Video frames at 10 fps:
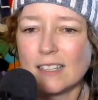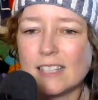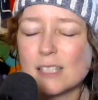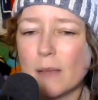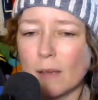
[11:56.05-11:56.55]

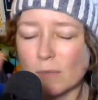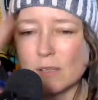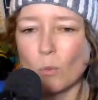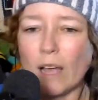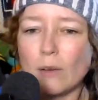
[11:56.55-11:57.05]
This man
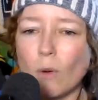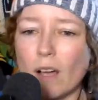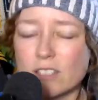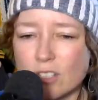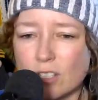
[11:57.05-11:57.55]
was a
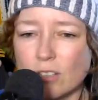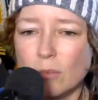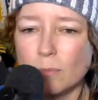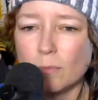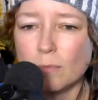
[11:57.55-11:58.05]
whitewashed
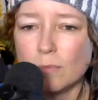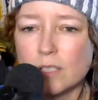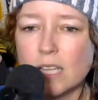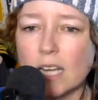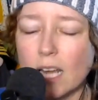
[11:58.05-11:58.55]
tomb,
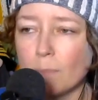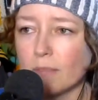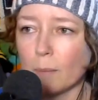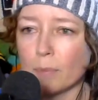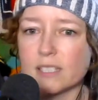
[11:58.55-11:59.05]
standing up
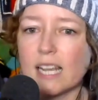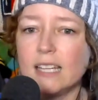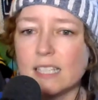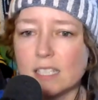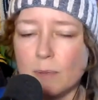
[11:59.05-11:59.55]
there
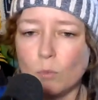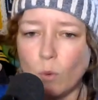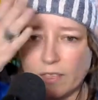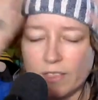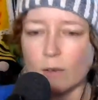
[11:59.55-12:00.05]
pretending to be
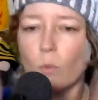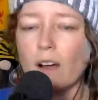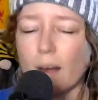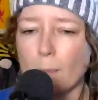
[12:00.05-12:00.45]
one thing, wearing a